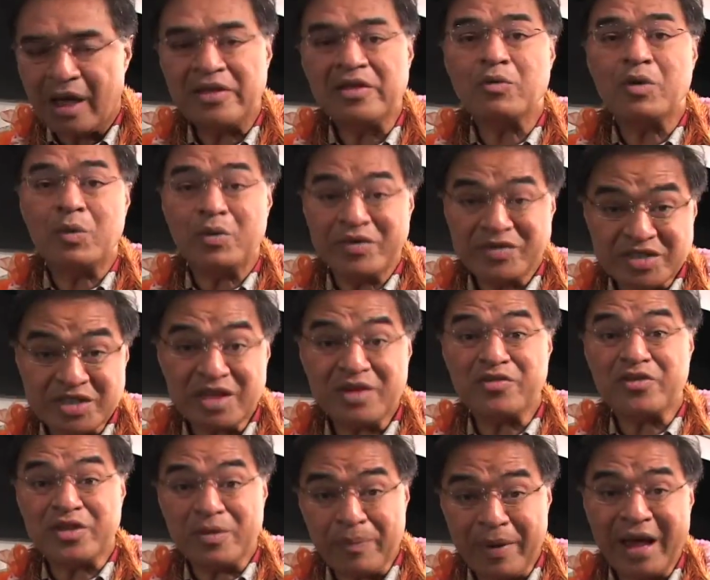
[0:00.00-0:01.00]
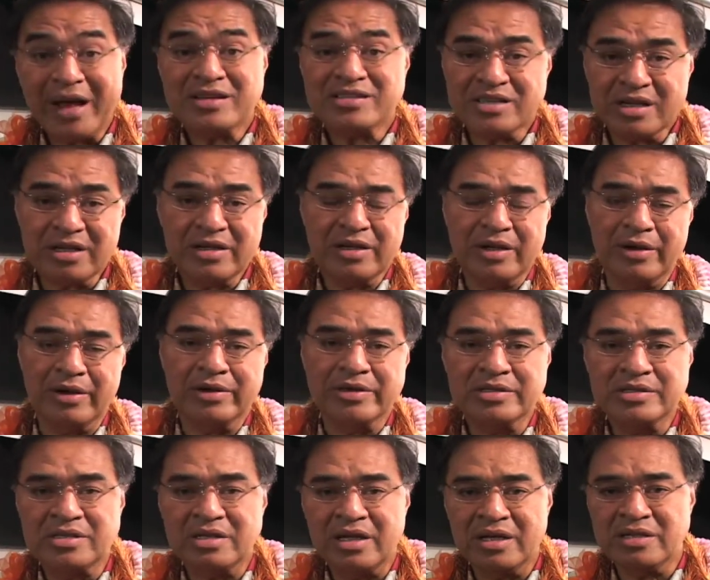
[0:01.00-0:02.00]
I think what we've seen for the past 8 years
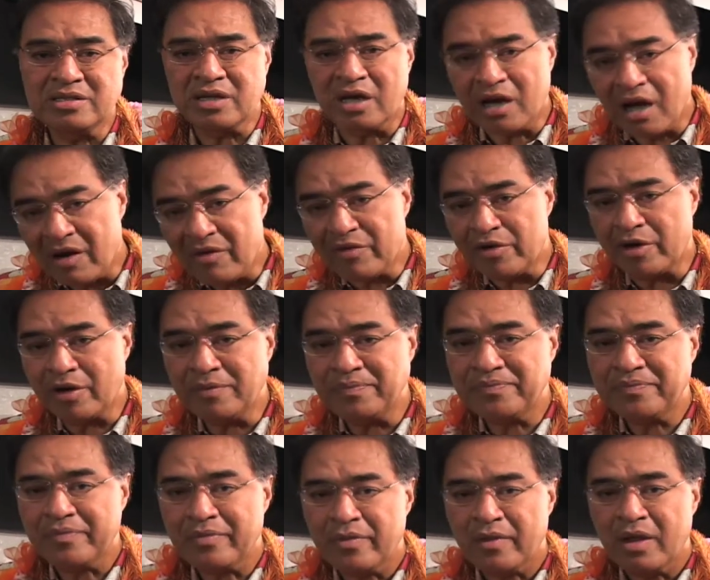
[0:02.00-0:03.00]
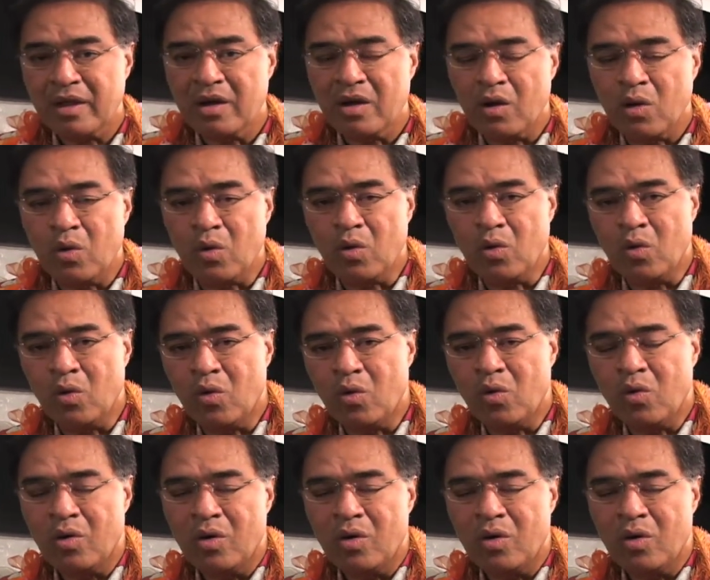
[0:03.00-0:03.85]
is a governor who